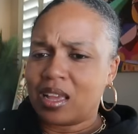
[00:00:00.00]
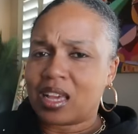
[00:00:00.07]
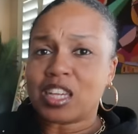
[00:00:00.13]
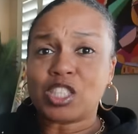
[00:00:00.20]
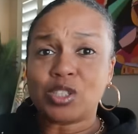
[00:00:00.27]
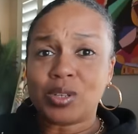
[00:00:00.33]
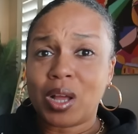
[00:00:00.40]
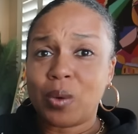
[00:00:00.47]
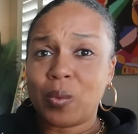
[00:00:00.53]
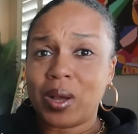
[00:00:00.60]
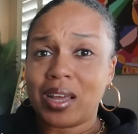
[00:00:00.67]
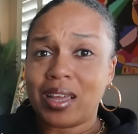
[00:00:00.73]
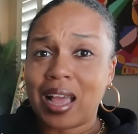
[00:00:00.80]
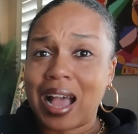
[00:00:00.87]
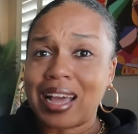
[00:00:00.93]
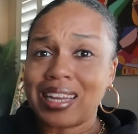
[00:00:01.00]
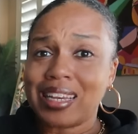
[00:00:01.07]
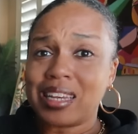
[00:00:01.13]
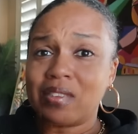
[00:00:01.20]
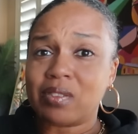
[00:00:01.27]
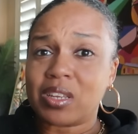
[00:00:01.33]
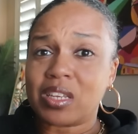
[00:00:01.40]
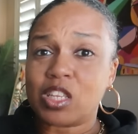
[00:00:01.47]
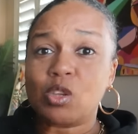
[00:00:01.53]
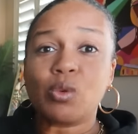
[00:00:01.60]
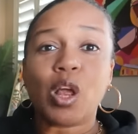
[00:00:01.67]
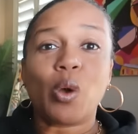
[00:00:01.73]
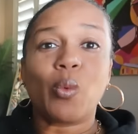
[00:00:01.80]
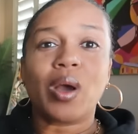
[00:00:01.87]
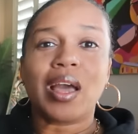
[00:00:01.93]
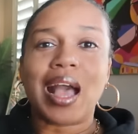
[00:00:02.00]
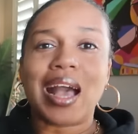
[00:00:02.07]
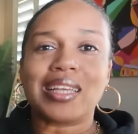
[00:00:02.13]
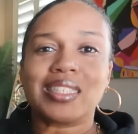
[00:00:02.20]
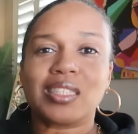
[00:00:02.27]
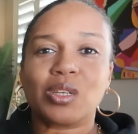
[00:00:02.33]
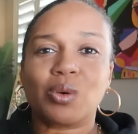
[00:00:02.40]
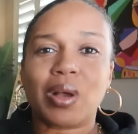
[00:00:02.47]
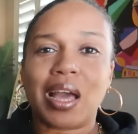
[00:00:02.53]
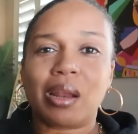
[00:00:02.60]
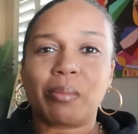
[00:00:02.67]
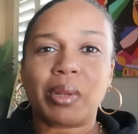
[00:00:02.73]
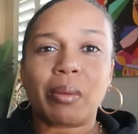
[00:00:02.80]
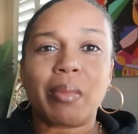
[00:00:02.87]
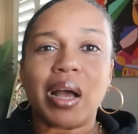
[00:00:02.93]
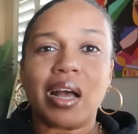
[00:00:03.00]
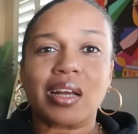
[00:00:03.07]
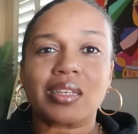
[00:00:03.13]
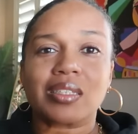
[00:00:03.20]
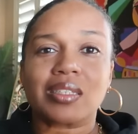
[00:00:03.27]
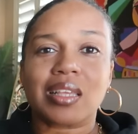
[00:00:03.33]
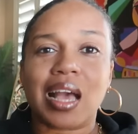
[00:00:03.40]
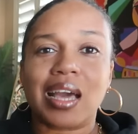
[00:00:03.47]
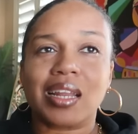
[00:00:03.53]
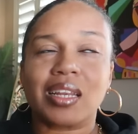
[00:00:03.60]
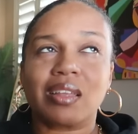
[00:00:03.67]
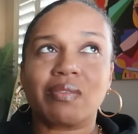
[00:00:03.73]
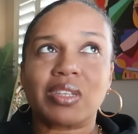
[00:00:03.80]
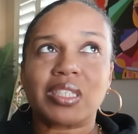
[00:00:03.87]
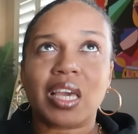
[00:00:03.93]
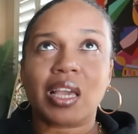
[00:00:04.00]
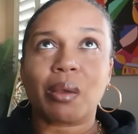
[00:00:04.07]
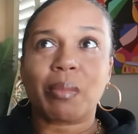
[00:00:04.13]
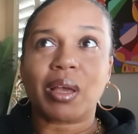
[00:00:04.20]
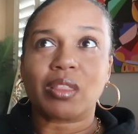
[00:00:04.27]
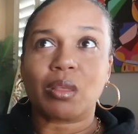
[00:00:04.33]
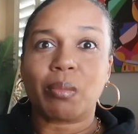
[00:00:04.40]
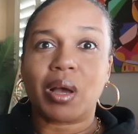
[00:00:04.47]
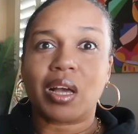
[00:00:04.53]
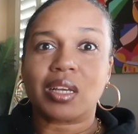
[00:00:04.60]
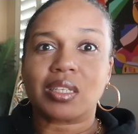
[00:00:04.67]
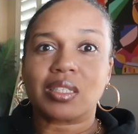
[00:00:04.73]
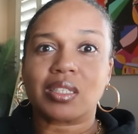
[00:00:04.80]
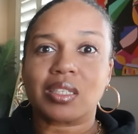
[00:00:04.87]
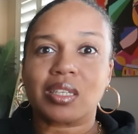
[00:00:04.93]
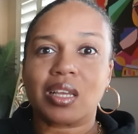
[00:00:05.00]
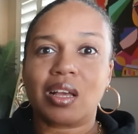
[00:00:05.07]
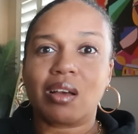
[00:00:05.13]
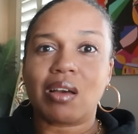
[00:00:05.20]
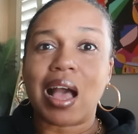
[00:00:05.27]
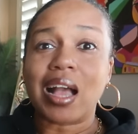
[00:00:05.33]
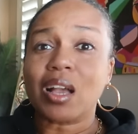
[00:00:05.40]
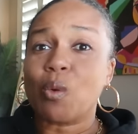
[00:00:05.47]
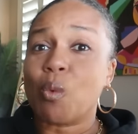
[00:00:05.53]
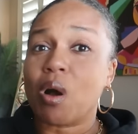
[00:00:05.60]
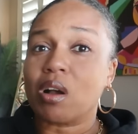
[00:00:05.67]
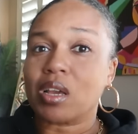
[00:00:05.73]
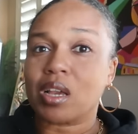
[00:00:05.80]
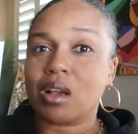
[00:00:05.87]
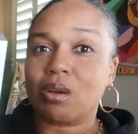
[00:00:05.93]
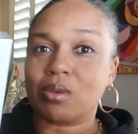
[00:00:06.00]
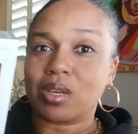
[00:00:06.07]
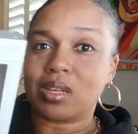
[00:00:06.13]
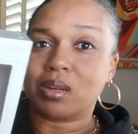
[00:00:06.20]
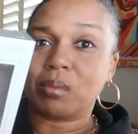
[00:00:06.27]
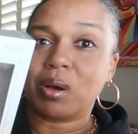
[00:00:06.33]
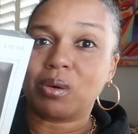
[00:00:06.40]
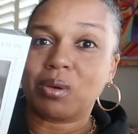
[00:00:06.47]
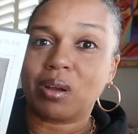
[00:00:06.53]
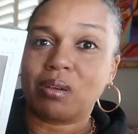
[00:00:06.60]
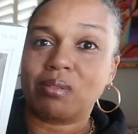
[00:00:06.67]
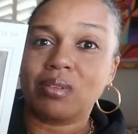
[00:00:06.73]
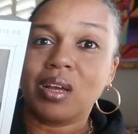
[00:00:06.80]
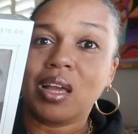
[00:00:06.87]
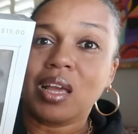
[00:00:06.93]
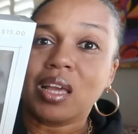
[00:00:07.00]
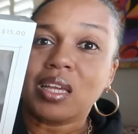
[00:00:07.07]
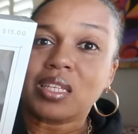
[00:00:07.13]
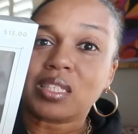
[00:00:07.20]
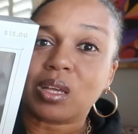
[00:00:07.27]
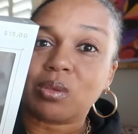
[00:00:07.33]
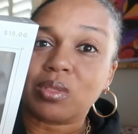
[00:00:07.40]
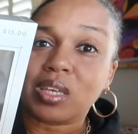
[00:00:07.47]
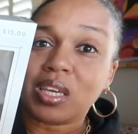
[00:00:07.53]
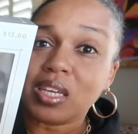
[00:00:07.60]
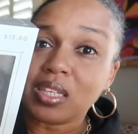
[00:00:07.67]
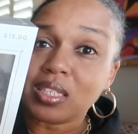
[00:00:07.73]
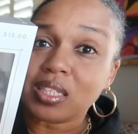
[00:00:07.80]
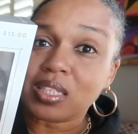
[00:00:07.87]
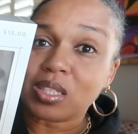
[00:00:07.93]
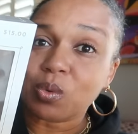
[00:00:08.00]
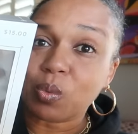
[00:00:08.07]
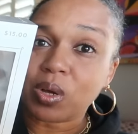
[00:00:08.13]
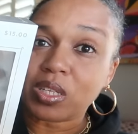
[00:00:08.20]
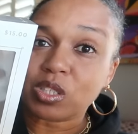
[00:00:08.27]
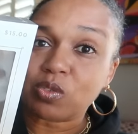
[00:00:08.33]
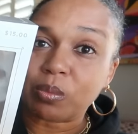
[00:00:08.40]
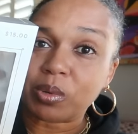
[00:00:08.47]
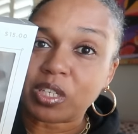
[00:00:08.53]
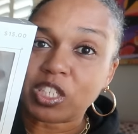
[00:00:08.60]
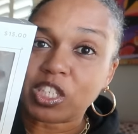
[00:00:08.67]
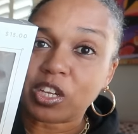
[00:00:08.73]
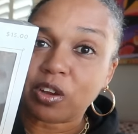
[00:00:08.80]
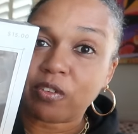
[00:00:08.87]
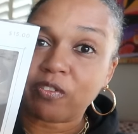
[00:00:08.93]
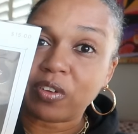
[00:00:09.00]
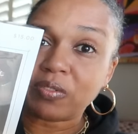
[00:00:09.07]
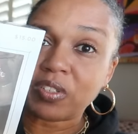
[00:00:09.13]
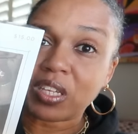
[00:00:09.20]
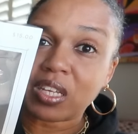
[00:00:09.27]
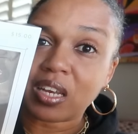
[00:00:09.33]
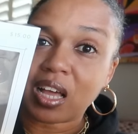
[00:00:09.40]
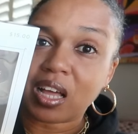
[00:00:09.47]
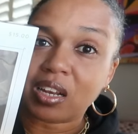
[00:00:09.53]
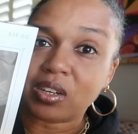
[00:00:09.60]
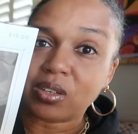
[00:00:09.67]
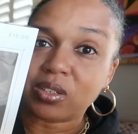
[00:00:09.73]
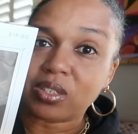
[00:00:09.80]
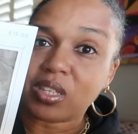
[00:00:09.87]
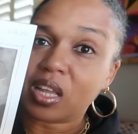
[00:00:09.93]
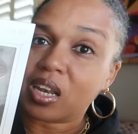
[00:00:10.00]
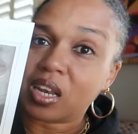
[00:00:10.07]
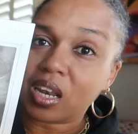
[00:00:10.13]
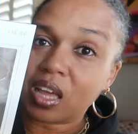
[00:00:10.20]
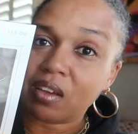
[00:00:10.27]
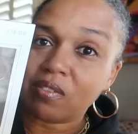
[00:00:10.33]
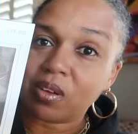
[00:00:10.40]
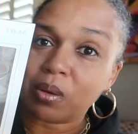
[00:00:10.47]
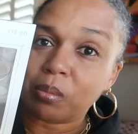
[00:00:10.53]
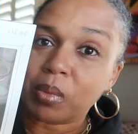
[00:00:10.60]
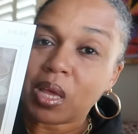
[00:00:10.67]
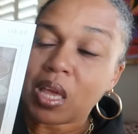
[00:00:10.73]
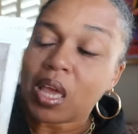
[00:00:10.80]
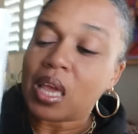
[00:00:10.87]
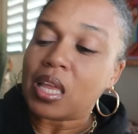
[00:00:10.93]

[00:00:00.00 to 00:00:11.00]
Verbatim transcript: Cause you know what? I didn't even, you know what? I still got them in the box. I didn't even take them out the box. I could walk and go get them, hold on. So these is the ones from this year, fifteen dollars, love them.